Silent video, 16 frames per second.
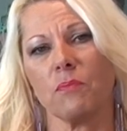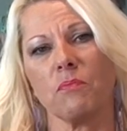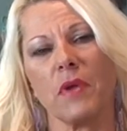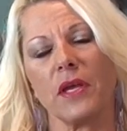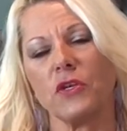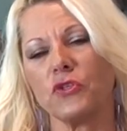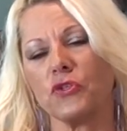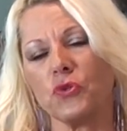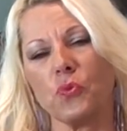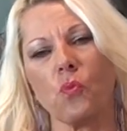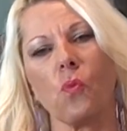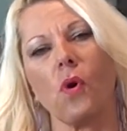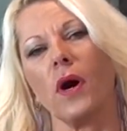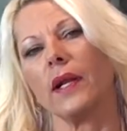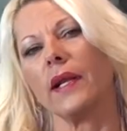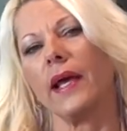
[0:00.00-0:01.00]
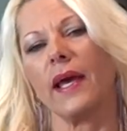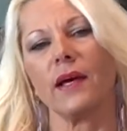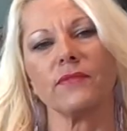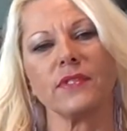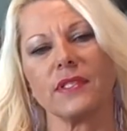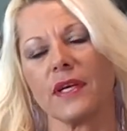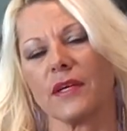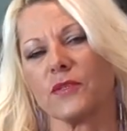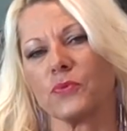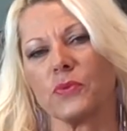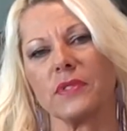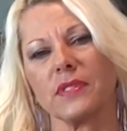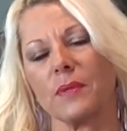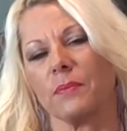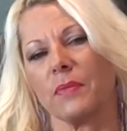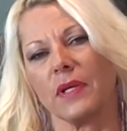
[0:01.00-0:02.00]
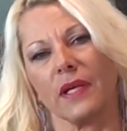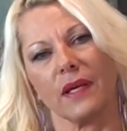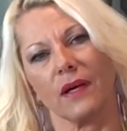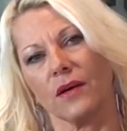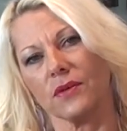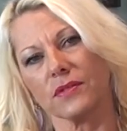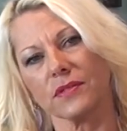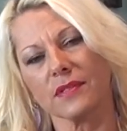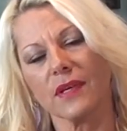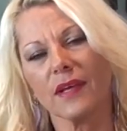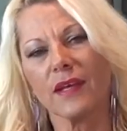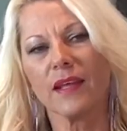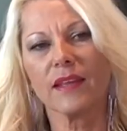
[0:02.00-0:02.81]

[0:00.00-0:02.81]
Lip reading: makes you want to have sex with somebody else,